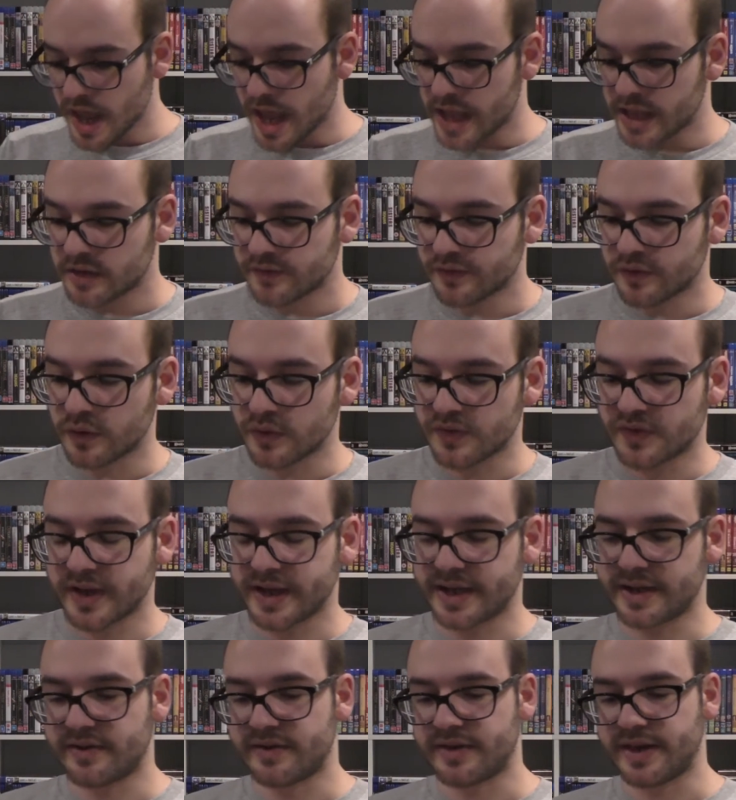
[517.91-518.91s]
And then, of course,
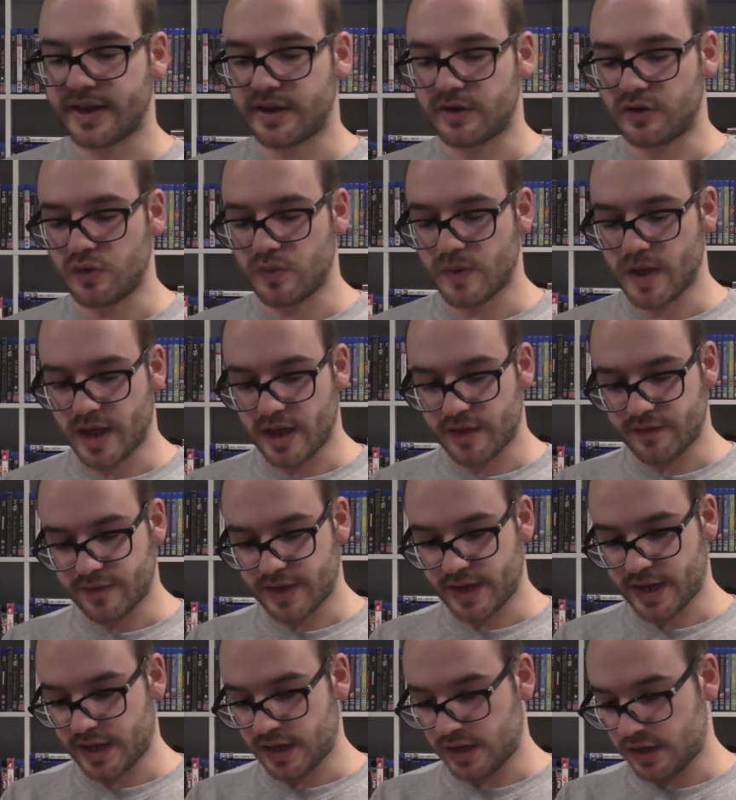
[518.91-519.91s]
like it said, you have
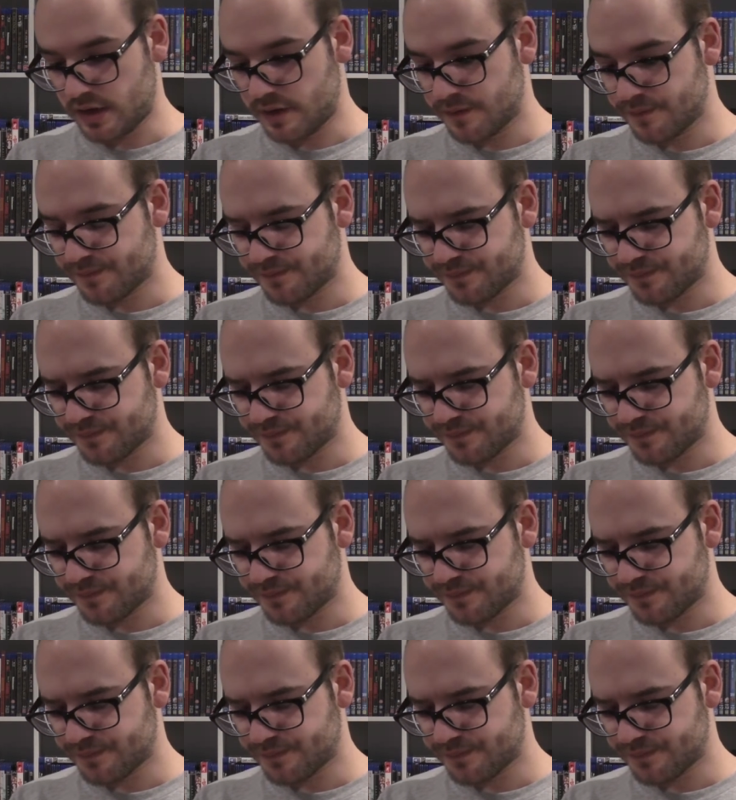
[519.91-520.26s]
a,